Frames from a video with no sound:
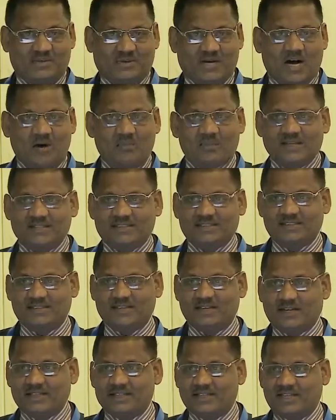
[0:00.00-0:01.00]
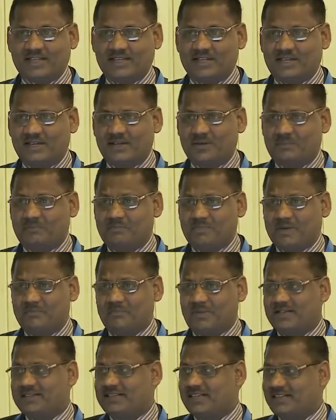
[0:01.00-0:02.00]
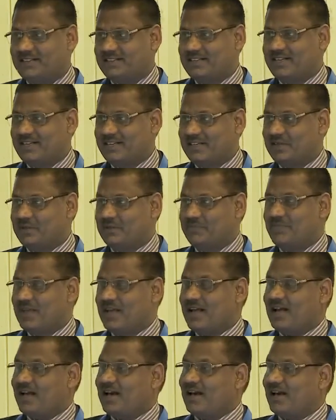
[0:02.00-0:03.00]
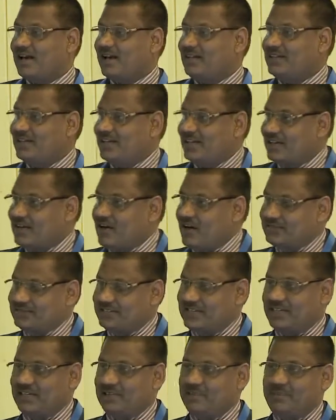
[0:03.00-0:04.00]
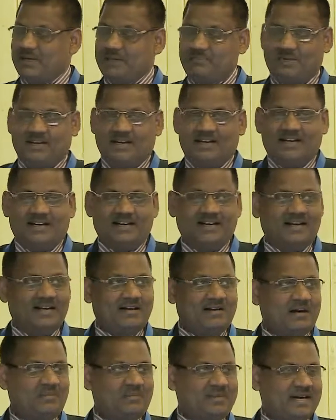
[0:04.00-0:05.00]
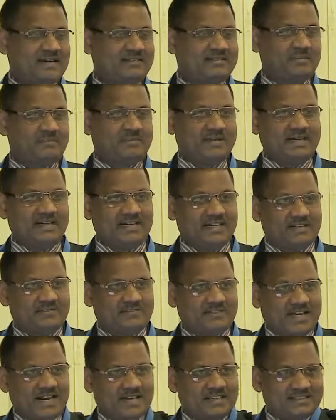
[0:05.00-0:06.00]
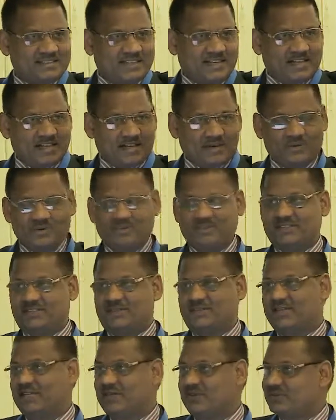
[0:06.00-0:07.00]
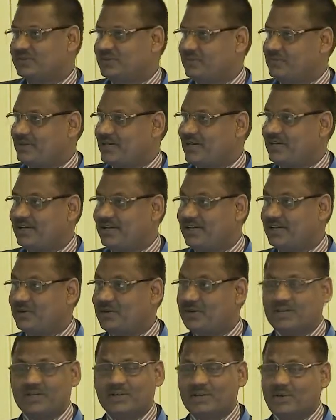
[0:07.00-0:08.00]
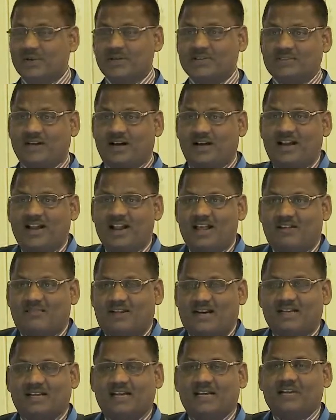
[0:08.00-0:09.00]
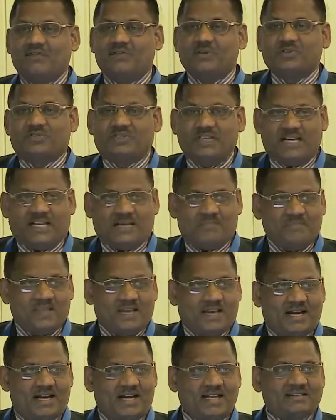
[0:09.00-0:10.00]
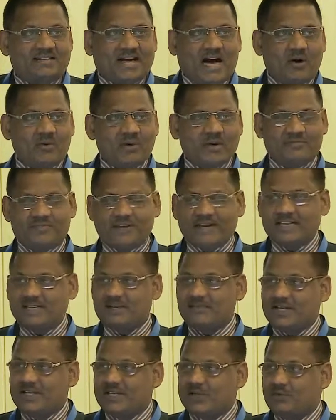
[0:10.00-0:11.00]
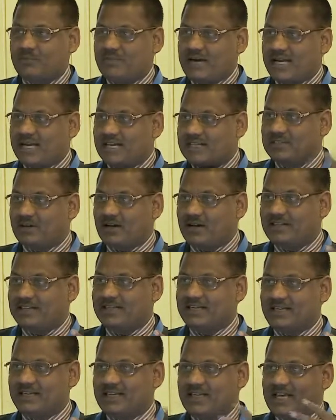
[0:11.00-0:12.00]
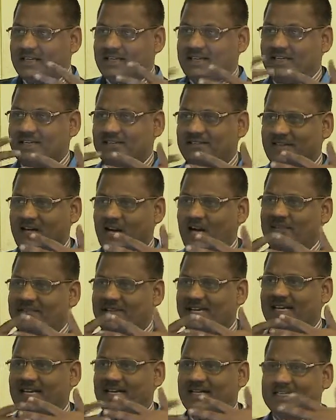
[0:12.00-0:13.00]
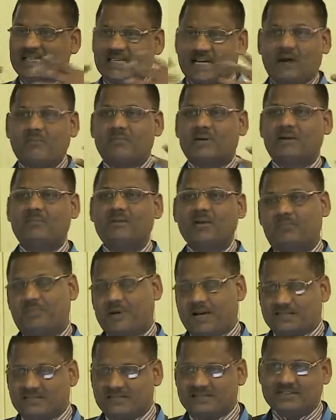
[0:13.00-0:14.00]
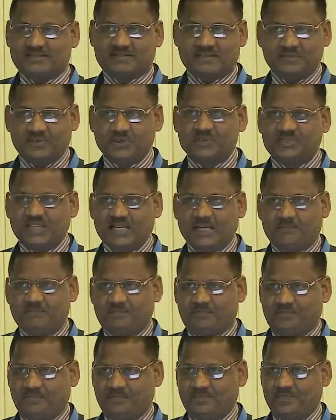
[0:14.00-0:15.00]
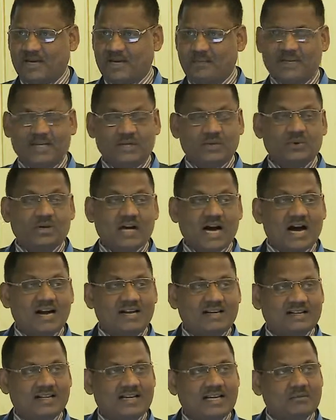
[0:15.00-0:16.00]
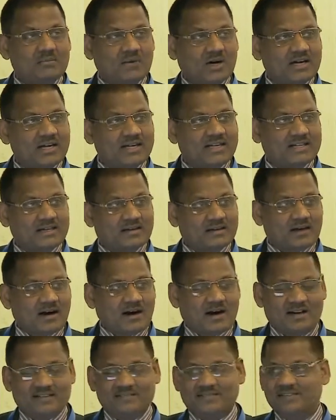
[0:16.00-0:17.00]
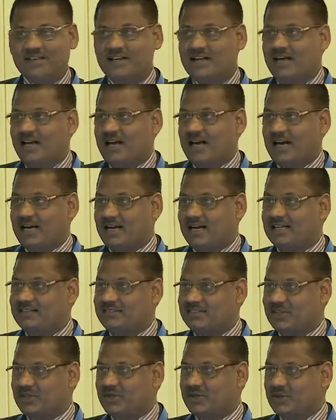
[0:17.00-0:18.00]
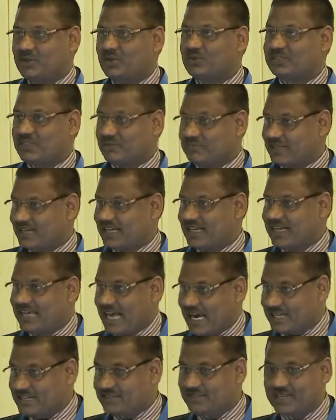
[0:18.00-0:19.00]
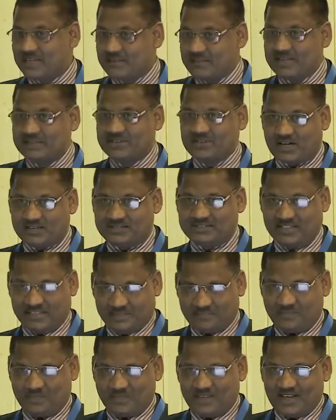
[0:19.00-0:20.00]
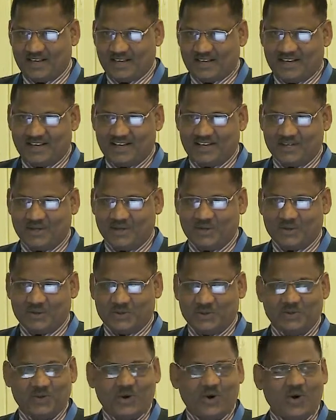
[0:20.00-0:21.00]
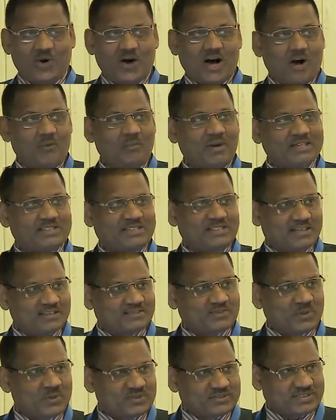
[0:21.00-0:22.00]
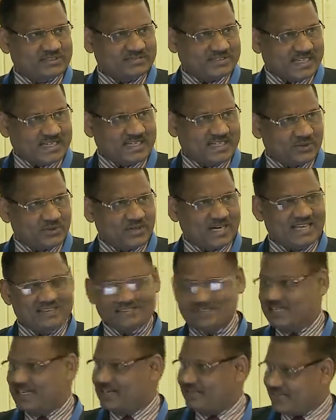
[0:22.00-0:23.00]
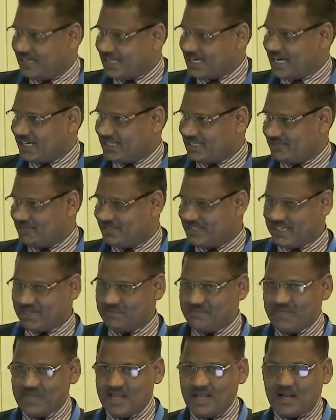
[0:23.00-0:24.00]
how much, and then, people think that, the costing people operate separately, financial accounts, they do separately, it's all, finally if you see, it is how effectively you manage all these are all very interoperable processes. If you see, you can't really monitor costs unless, you do something like activity-based costing. You know how much resources get utilized in every activity.